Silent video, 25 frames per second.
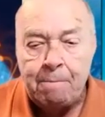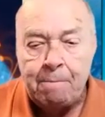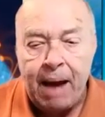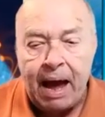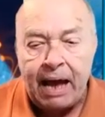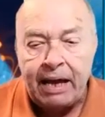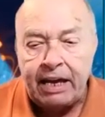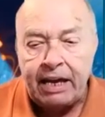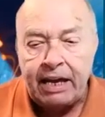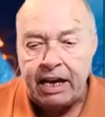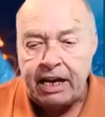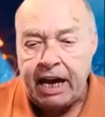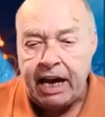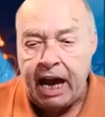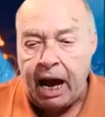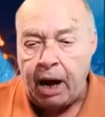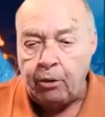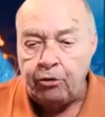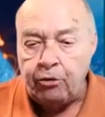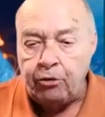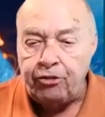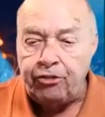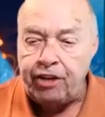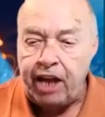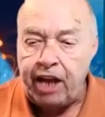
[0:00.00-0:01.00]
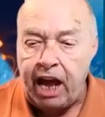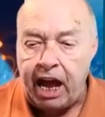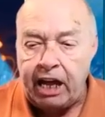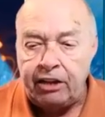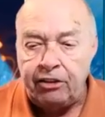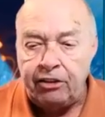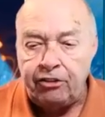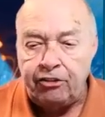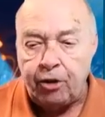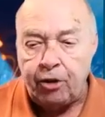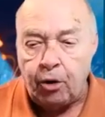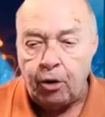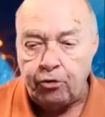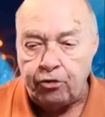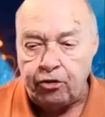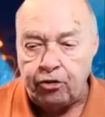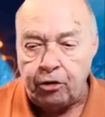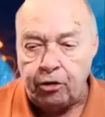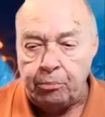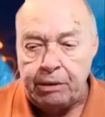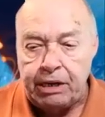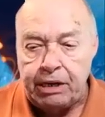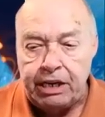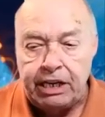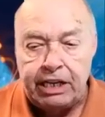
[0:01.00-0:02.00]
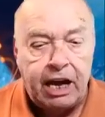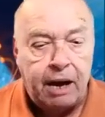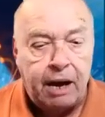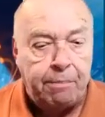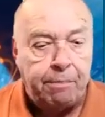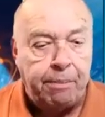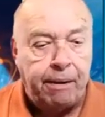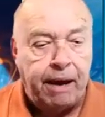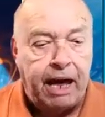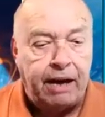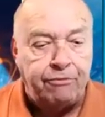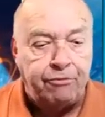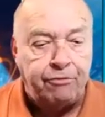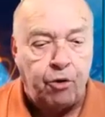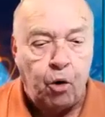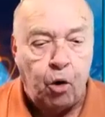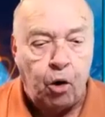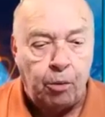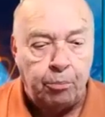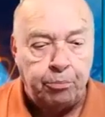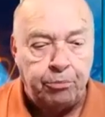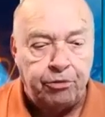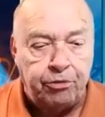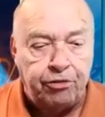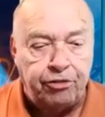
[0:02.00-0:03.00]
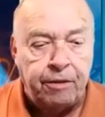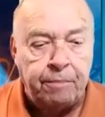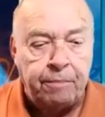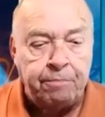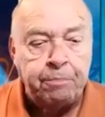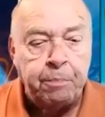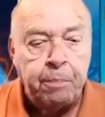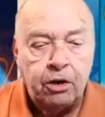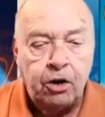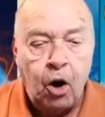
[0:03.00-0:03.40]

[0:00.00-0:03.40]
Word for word: bank accounts, and social media platforms.